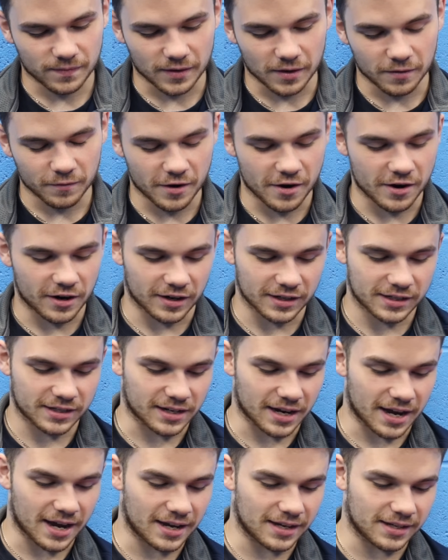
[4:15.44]
Very nice
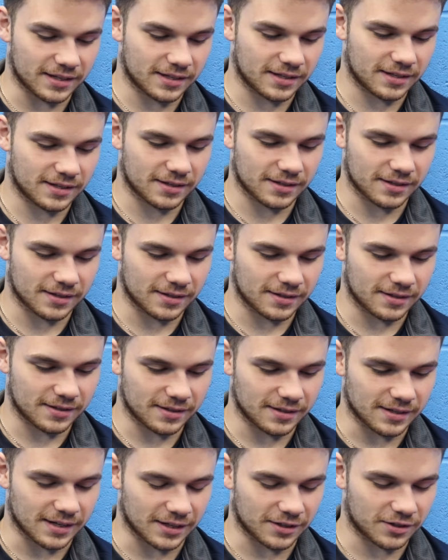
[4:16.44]
skates,
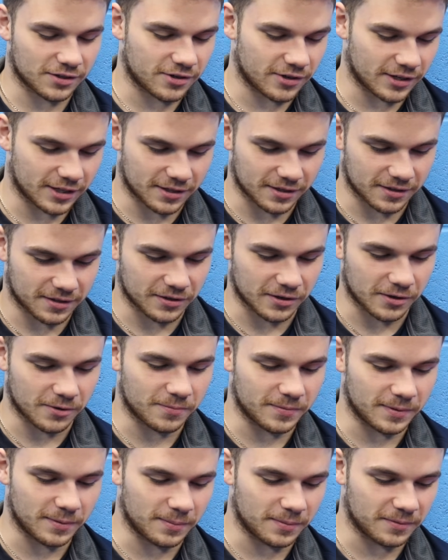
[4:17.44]
as Chris has
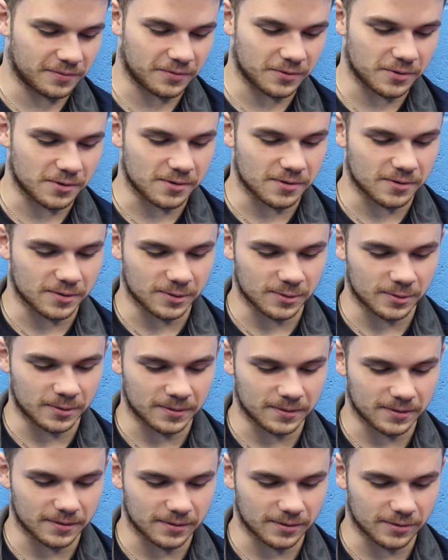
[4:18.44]
told me before
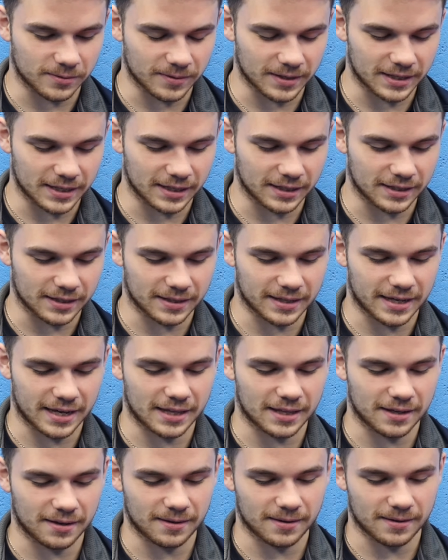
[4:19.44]
or already, that
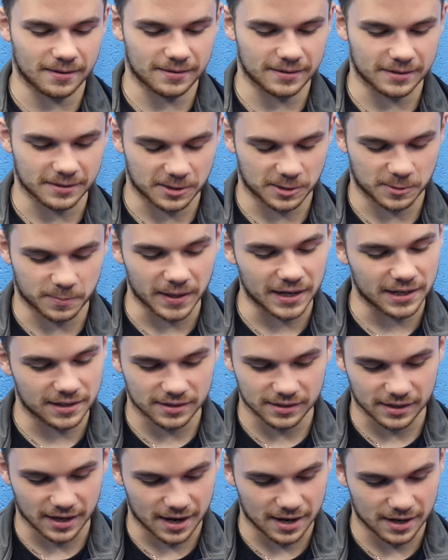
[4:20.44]
they're the
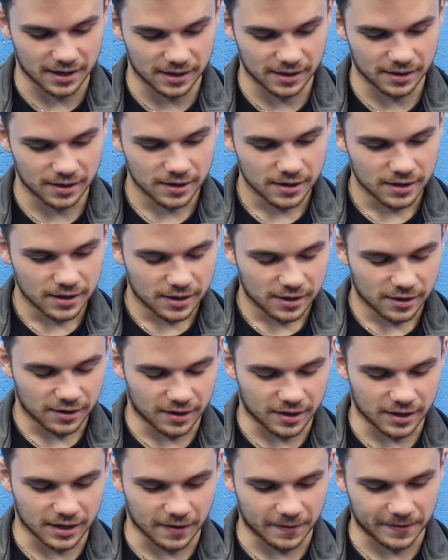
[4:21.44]
speed skate.
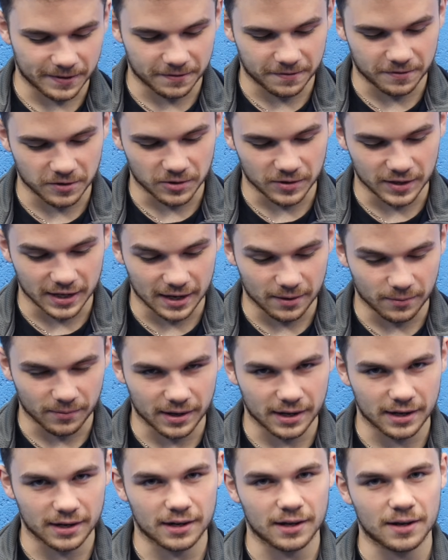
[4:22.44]
You can definitely feel that
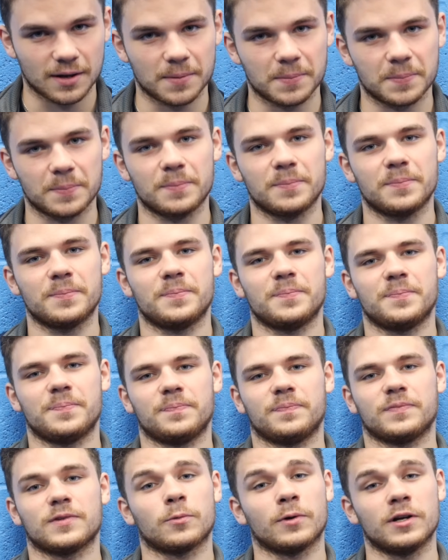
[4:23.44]
when
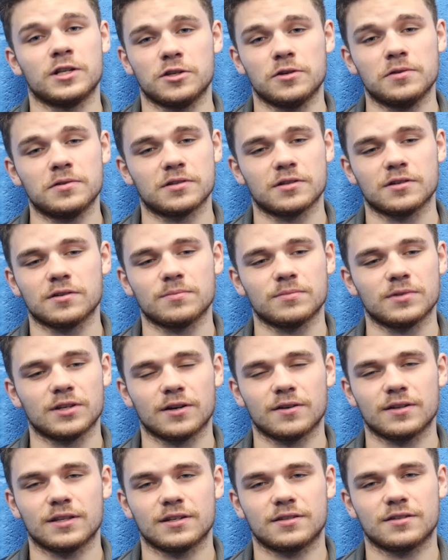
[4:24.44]
using them, you
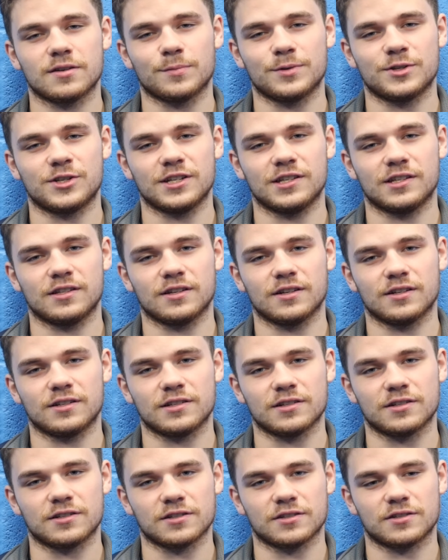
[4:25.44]
know, they're so much easier
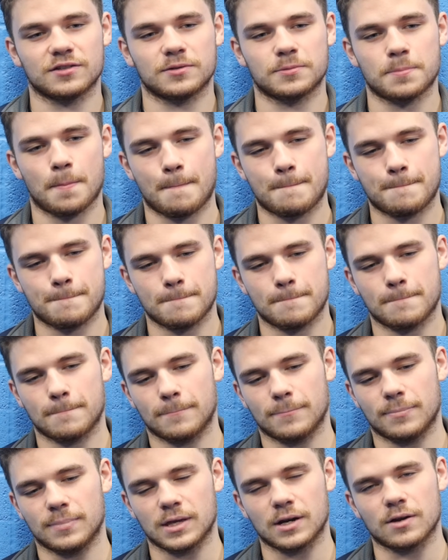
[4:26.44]
to just,
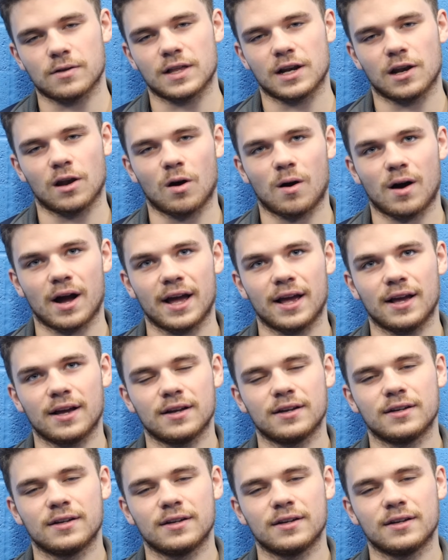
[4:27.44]
you know, they're light.